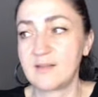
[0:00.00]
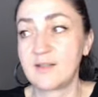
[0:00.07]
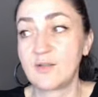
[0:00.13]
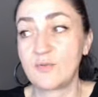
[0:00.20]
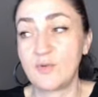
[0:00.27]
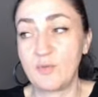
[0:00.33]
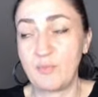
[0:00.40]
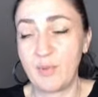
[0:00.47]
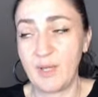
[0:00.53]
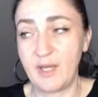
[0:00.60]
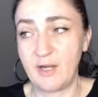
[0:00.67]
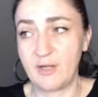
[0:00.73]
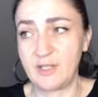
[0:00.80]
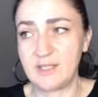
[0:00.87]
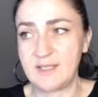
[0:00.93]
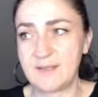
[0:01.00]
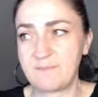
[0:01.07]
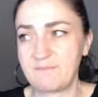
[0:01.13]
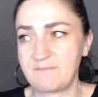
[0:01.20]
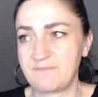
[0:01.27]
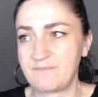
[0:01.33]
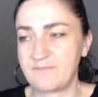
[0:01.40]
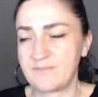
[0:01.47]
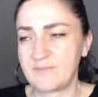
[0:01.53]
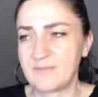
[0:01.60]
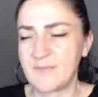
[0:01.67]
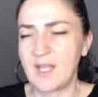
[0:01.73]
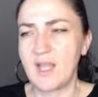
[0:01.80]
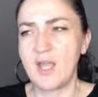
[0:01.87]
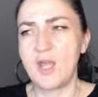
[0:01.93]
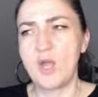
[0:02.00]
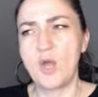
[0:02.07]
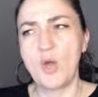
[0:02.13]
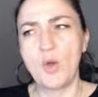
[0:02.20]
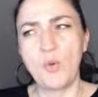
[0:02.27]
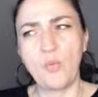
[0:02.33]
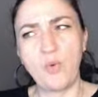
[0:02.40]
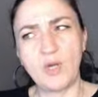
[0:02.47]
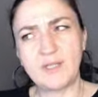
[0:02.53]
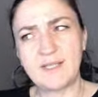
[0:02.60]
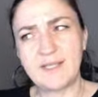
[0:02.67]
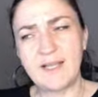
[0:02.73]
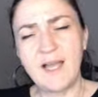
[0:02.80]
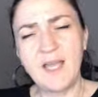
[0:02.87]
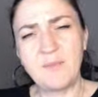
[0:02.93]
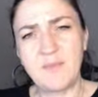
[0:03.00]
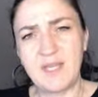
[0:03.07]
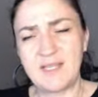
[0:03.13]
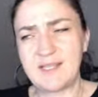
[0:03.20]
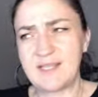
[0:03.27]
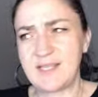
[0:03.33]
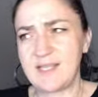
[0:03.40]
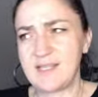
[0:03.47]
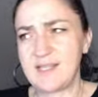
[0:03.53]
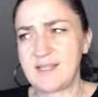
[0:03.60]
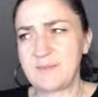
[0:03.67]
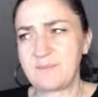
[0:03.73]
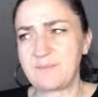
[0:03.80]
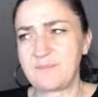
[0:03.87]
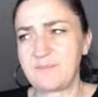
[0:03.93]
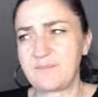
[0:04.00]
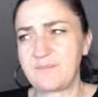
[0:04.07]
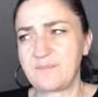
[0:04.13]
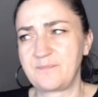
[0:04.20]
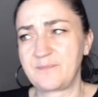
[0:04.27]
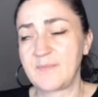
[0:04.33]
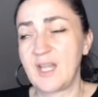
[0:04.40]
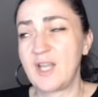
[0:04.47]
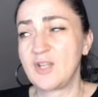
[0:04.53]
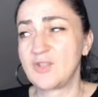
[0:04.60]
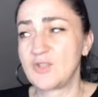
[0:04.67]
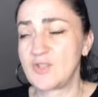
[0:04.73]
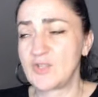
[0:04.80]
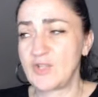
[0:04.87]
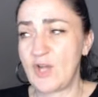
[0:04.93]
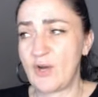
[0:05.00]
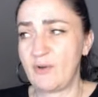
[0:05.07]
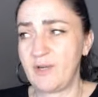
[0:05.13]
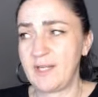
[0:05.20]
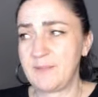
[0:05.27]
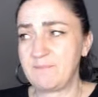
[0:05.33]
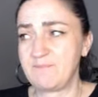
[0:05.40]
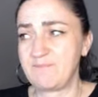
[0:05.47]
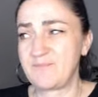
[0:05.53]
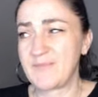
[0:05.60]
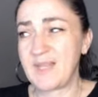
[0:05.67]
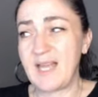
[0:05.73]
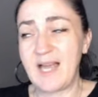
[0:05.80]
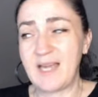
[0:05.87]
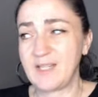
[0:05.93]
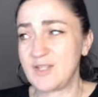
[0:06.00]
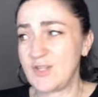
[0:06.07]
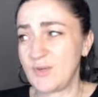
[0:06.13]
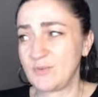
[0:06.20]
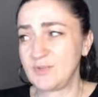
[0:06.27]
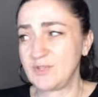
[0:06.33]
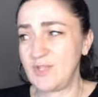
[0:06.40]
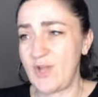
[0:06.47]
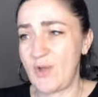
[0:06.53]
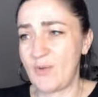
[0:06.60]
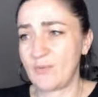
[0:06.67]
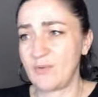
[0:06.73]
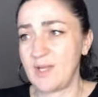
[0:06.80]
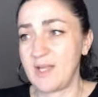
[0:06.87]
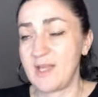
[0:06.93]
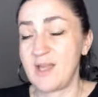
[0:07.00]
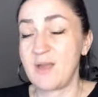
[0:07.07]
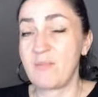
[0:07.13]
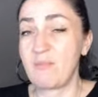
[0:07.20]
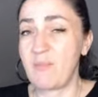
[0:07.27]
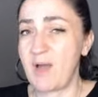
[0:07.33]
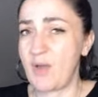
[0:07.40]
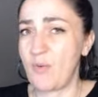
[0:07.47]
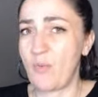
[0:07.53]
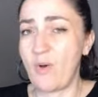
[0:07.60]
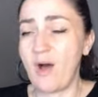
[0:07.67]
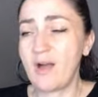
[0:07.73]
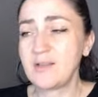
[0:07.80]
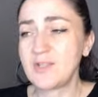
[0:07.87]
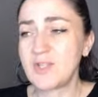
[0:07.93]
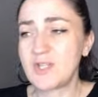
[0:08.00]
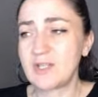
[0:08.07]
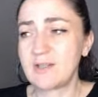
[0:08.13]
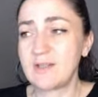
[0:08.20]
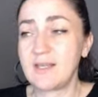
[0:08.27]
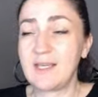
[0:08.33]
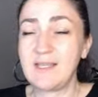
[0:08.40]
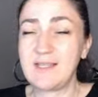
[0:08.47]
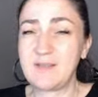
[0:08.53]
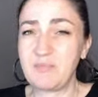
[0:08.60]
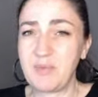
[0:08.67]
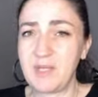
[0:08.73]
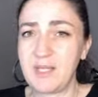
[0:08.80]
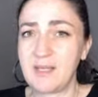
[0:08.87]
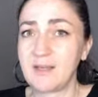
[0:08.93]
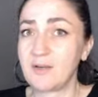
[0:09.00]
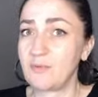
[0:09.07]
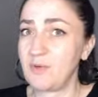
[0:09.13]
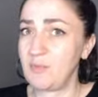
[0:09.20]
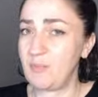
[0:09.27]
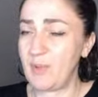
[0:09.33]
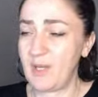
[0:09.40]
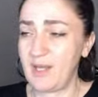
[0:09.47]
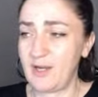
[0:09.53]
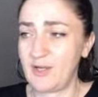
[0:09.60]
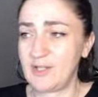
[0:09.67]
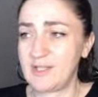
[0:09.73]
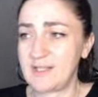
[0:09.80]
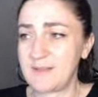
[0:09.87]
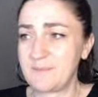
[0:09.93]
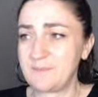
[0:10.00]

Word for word: repaired. What time is it? Sorry, I don't know. My watch is being repaired.